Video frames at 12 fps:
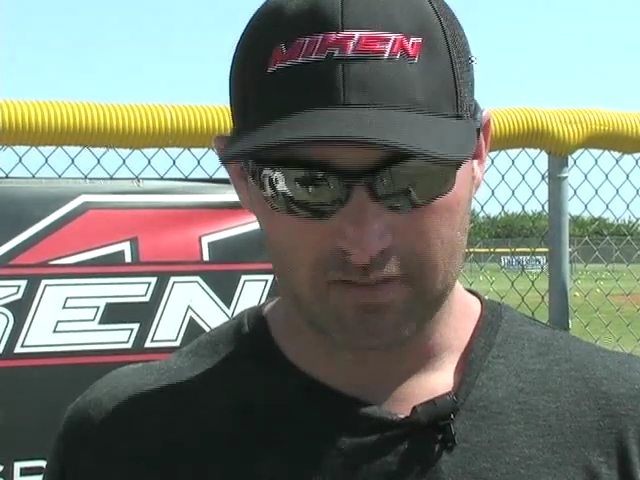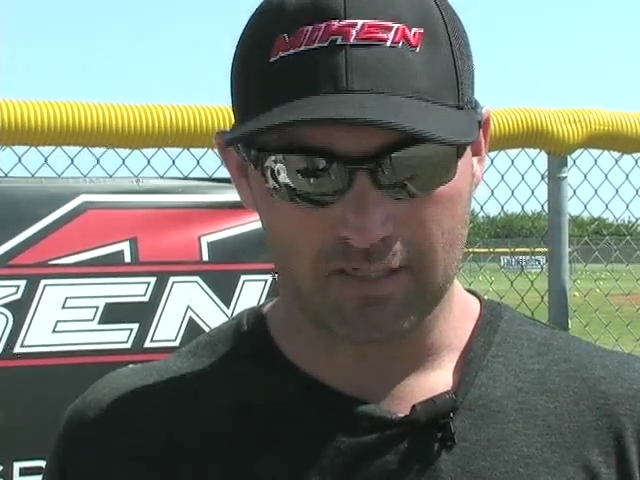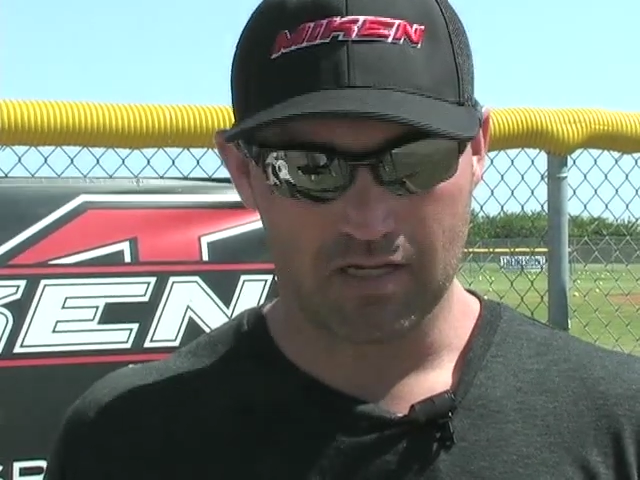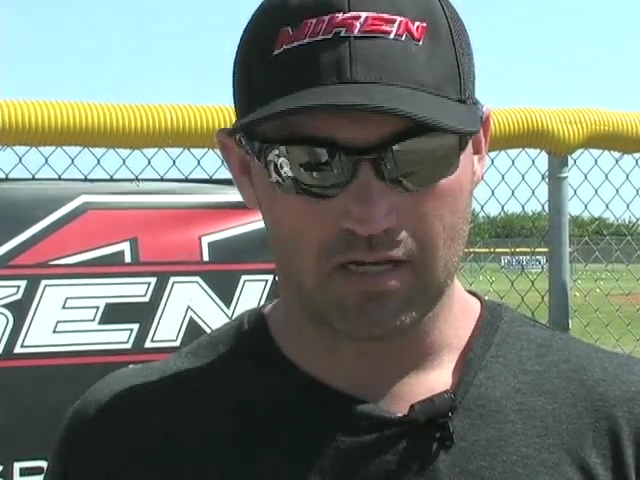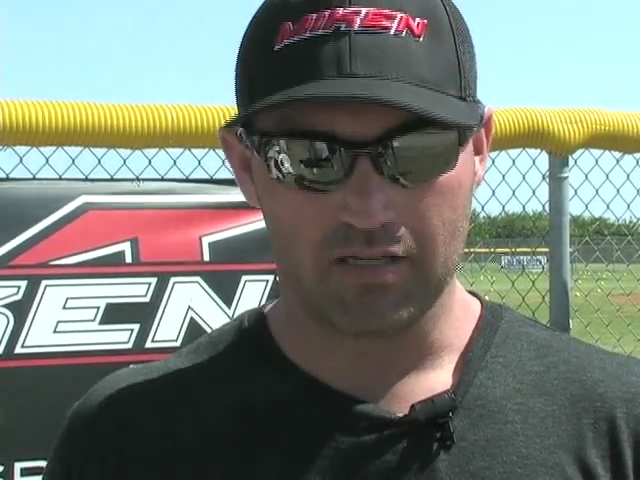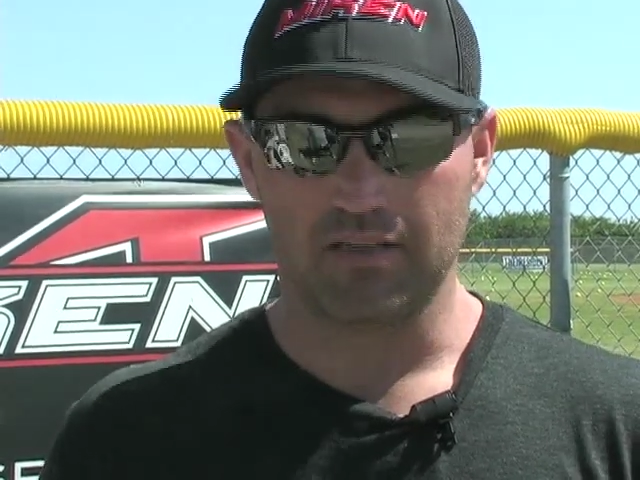
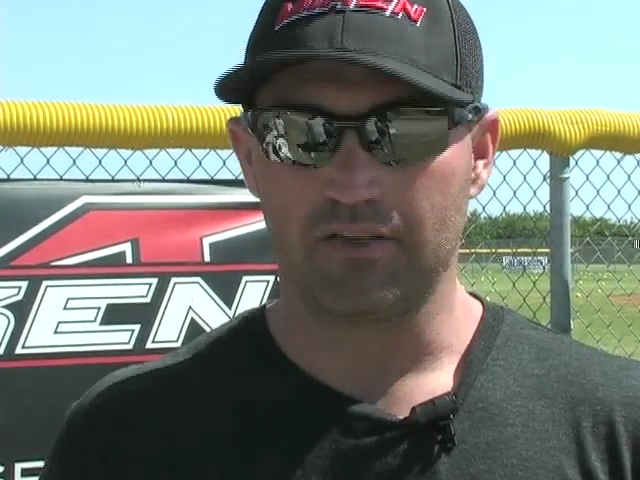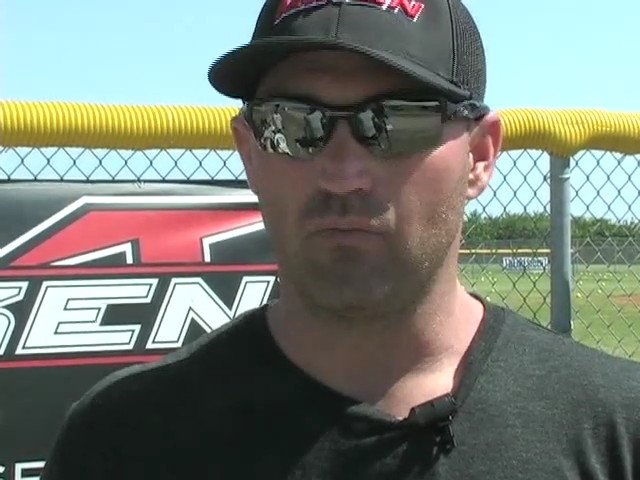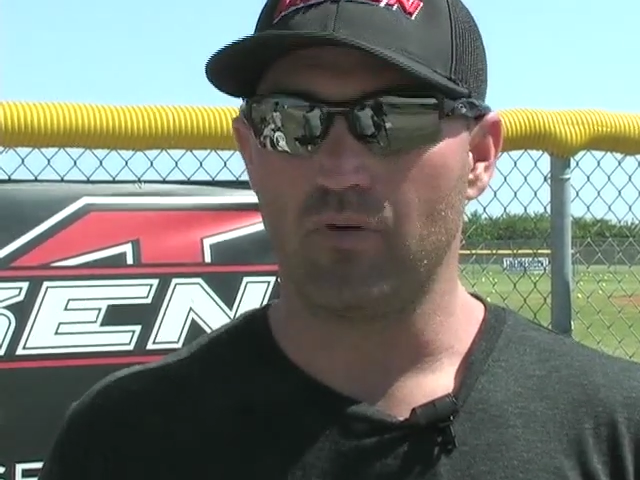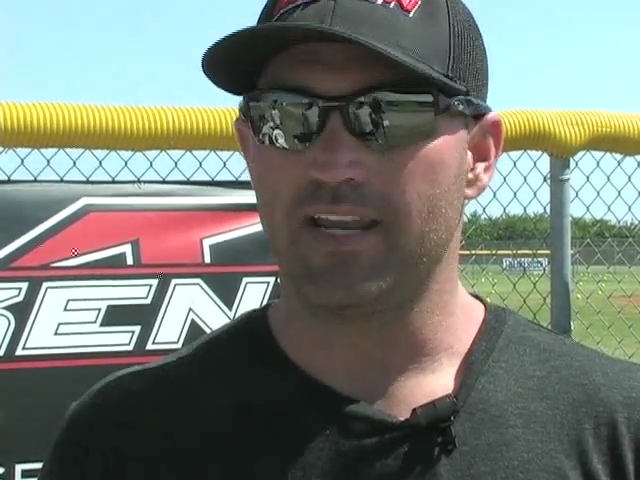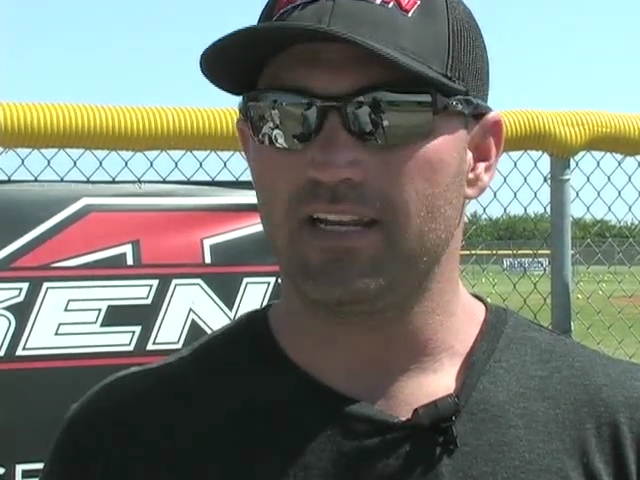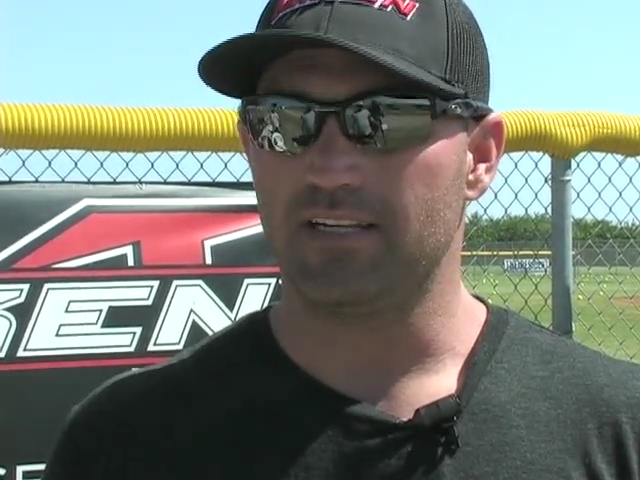the
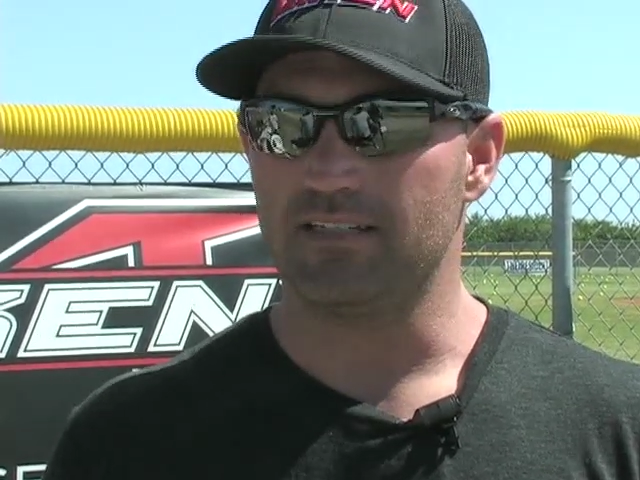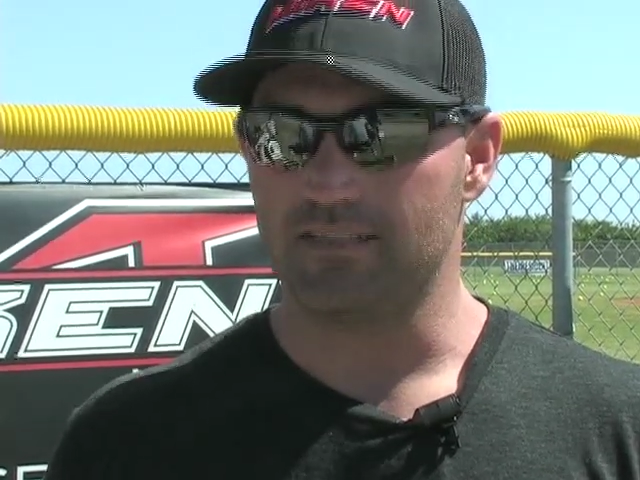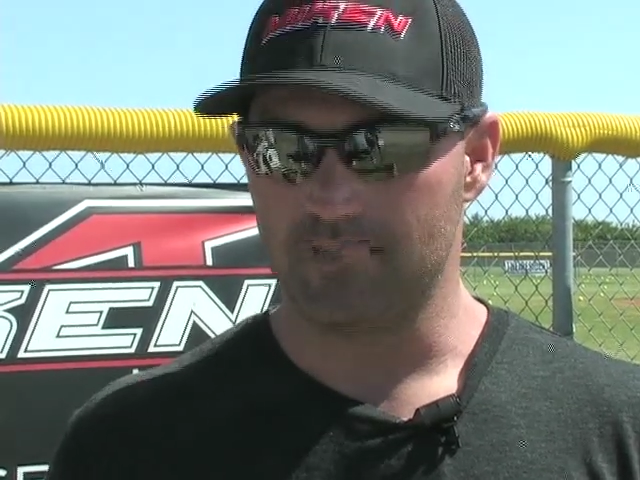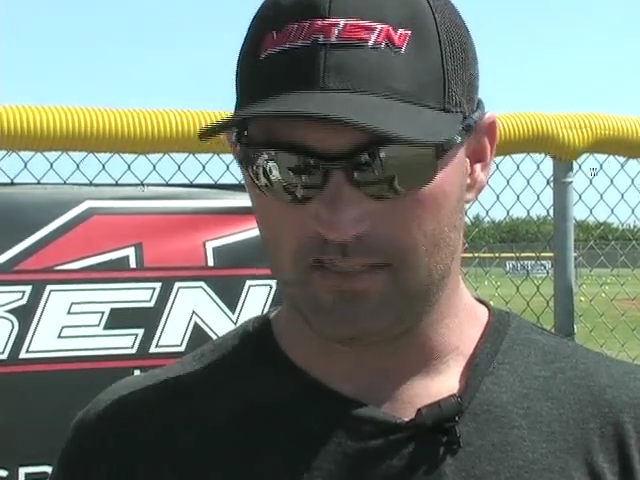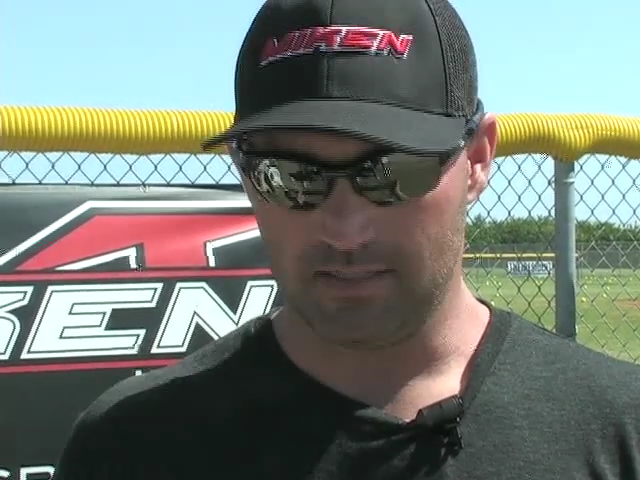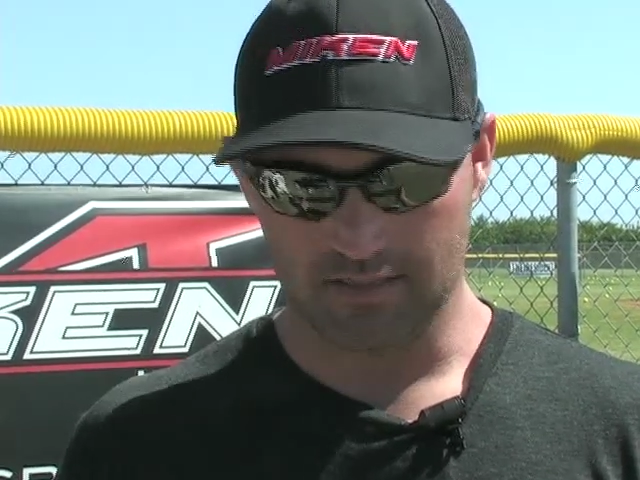weight is
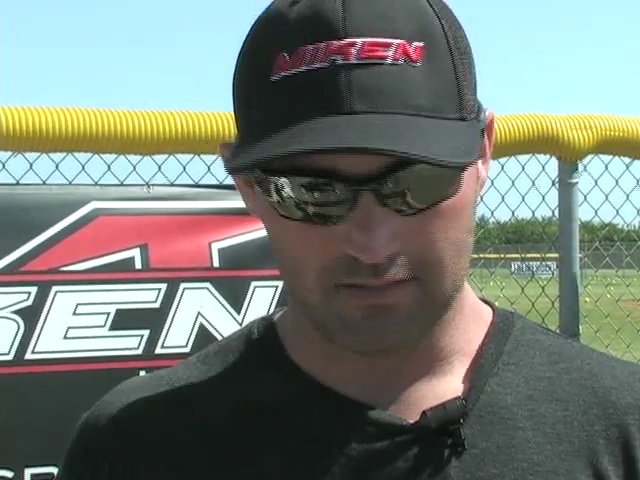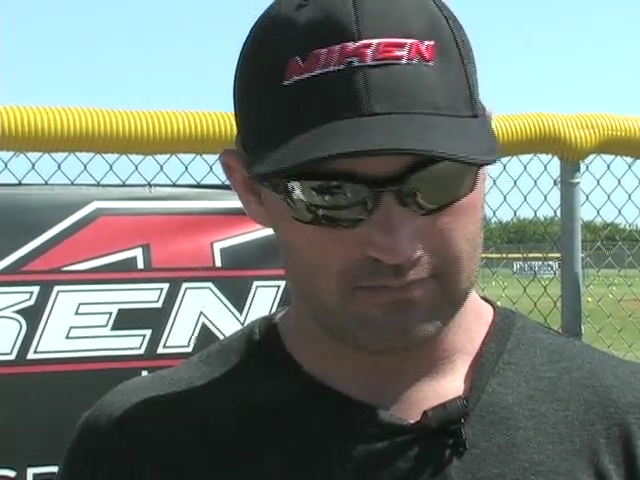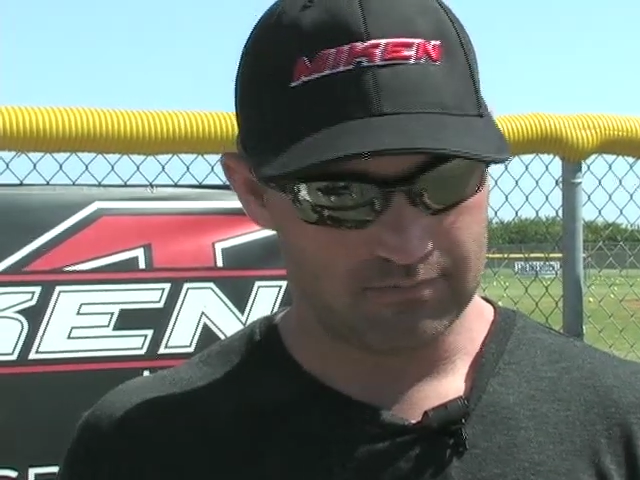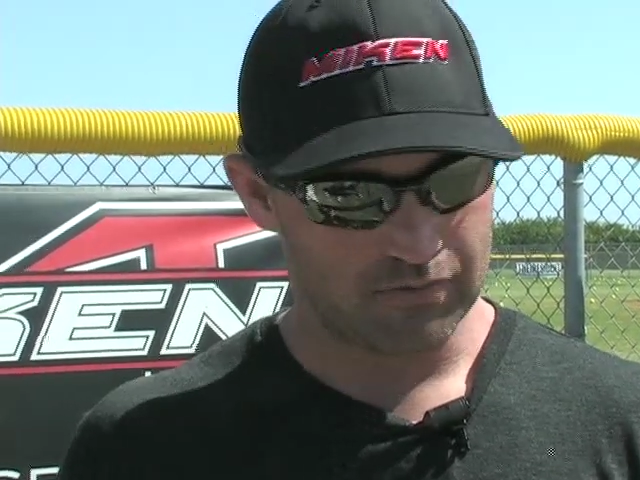the